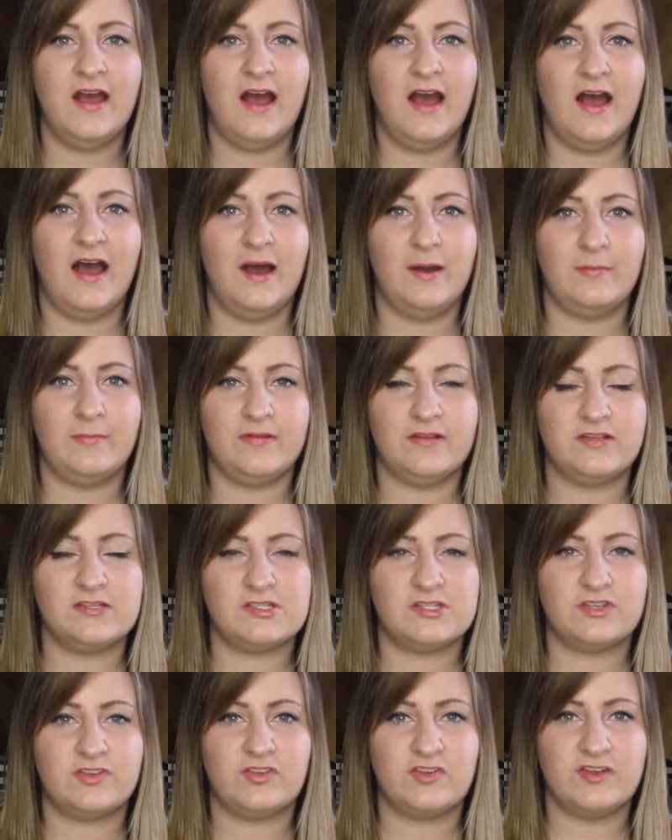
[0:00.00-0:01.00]
Um,
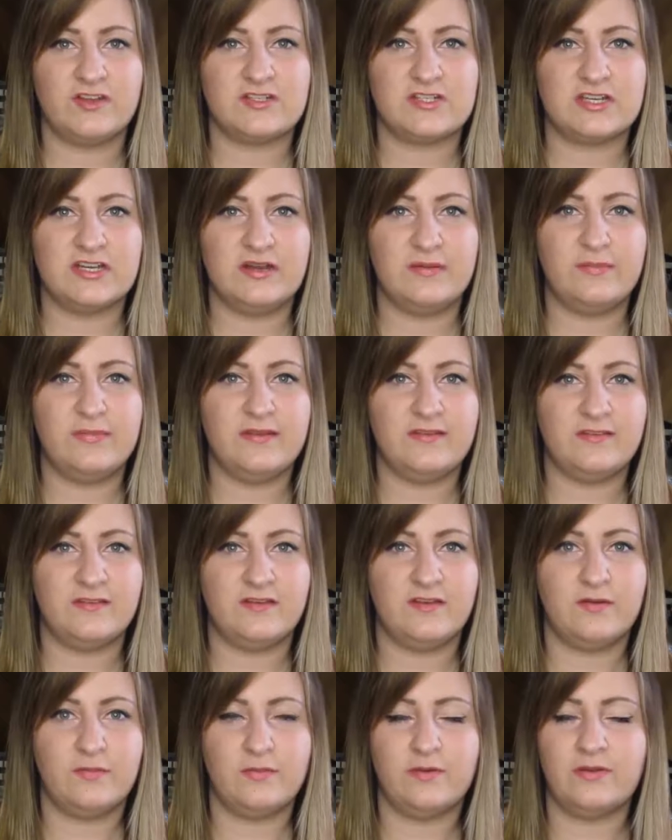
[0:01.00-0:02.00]
it's just such an
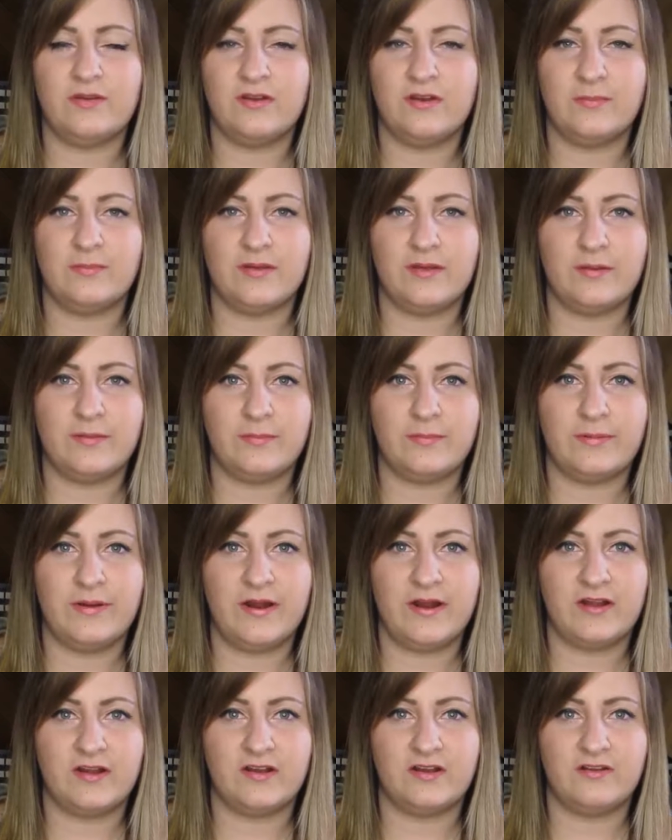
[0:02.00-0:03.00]
amazing community to be a
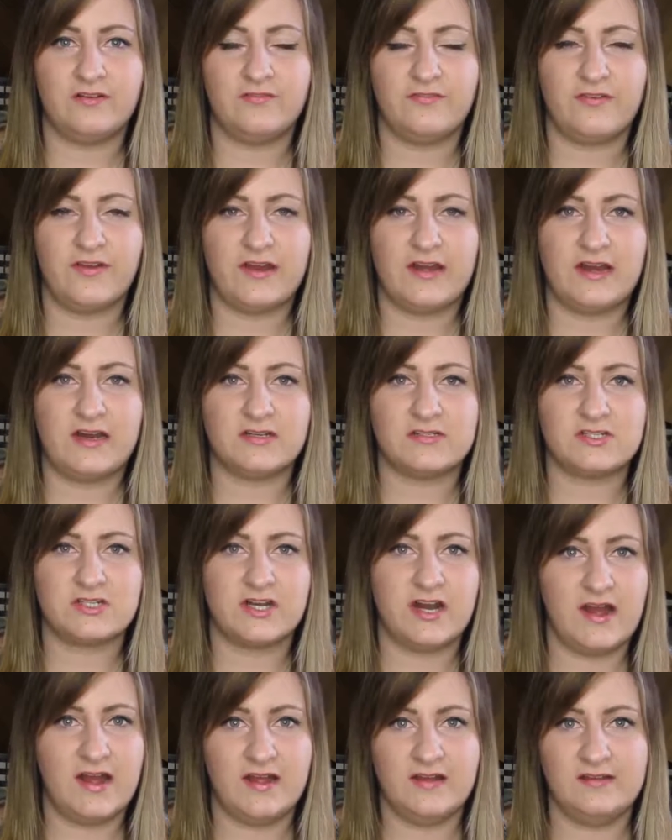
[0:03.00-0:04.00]
part of and I
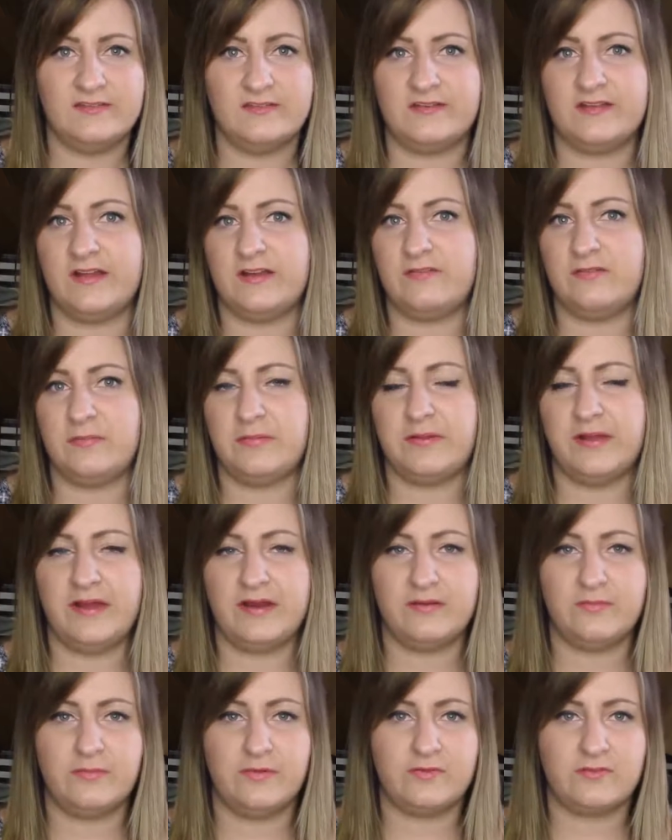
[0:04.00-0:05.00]
try to like
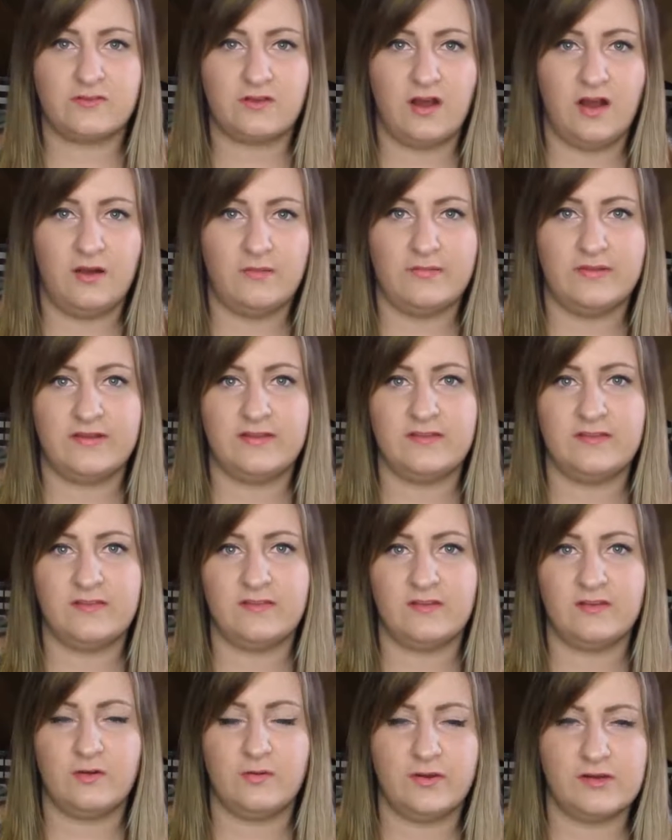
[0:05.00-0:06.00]
reply to most
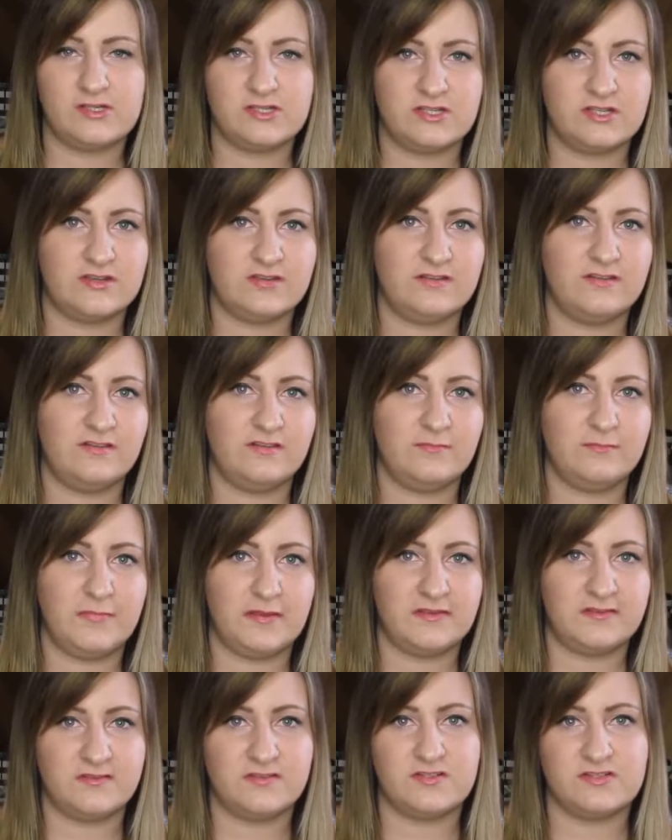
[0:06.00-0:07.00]
comments and questions and
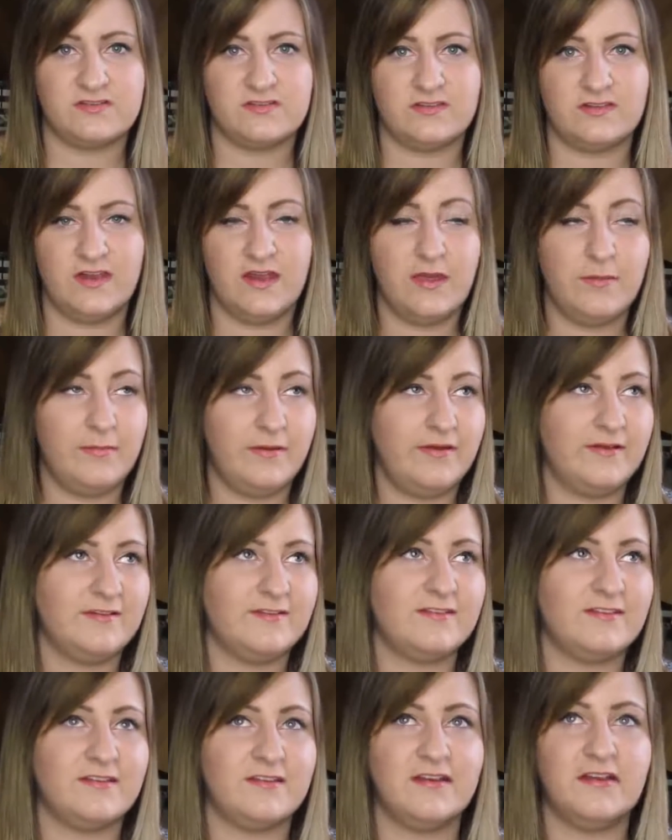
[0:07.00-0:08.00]
messages and
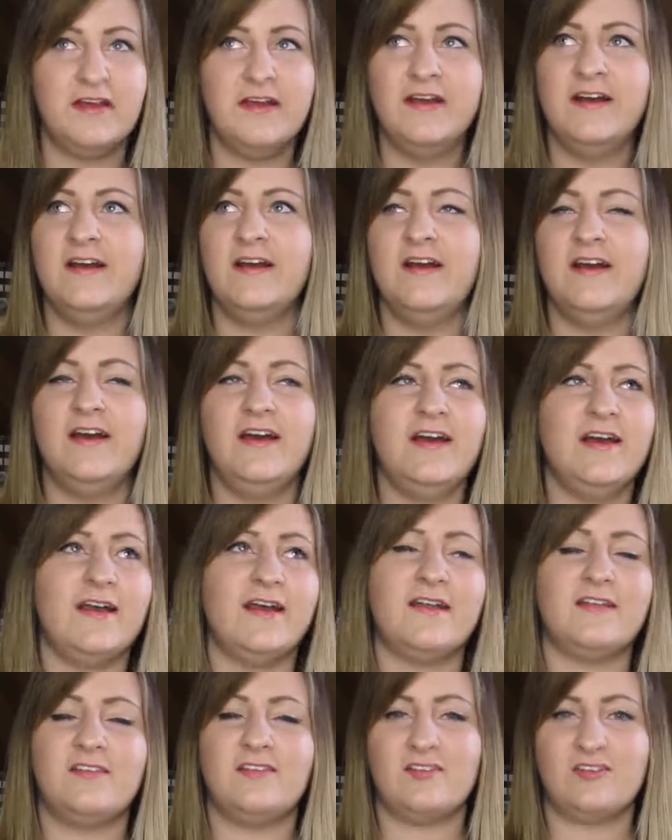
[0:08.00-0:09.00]
emails and
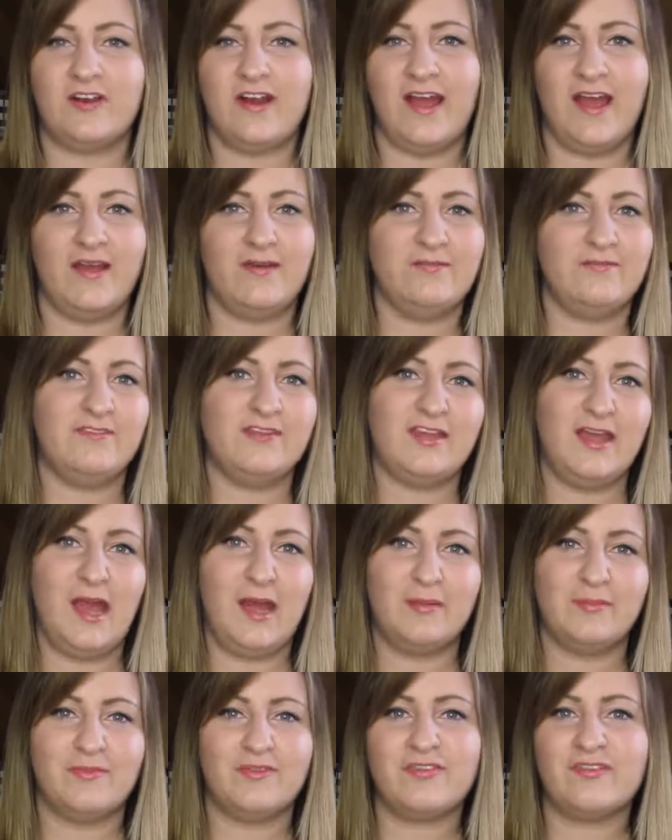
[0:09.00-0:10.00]
Instagram
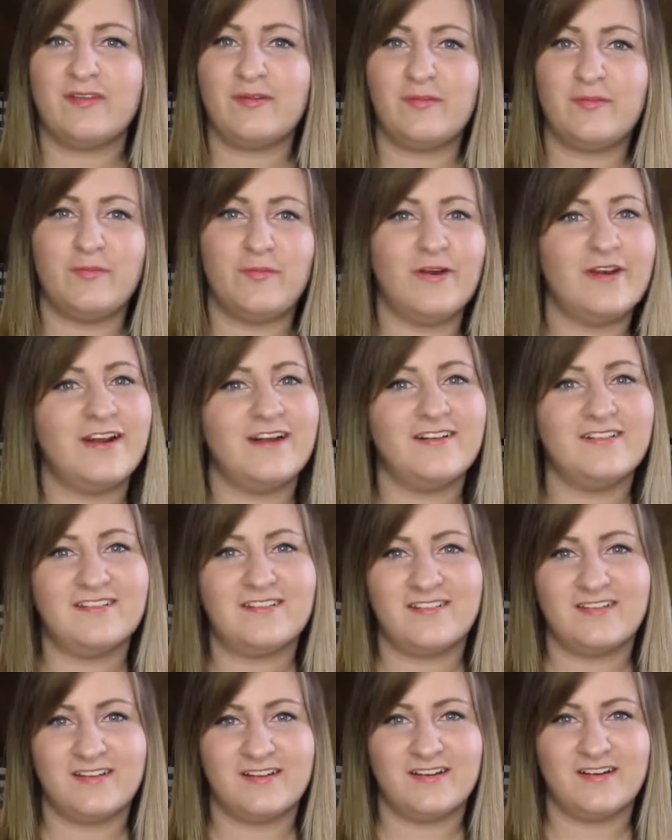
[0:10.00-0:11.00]
DMs and what
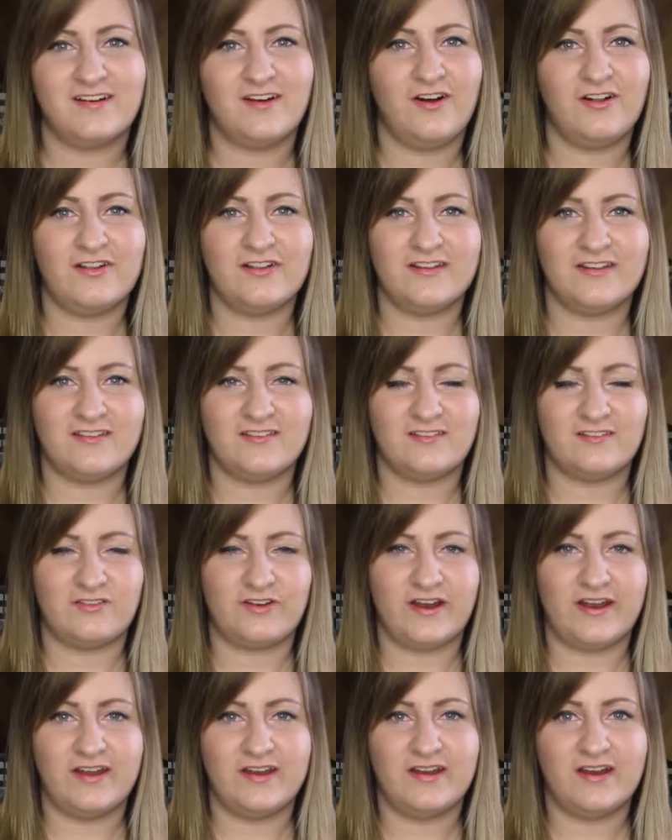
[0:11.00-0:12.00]
else there all is,
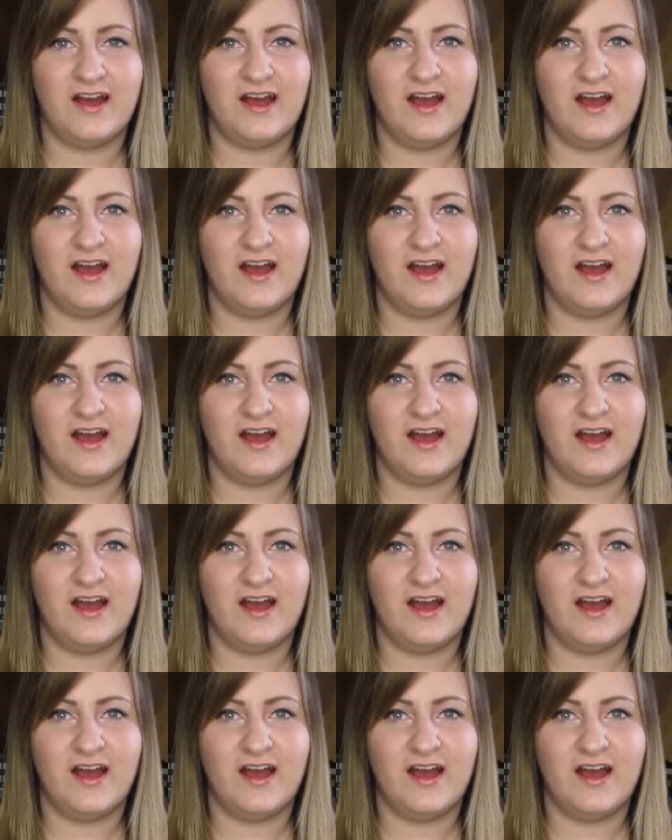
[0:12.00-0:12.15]
right?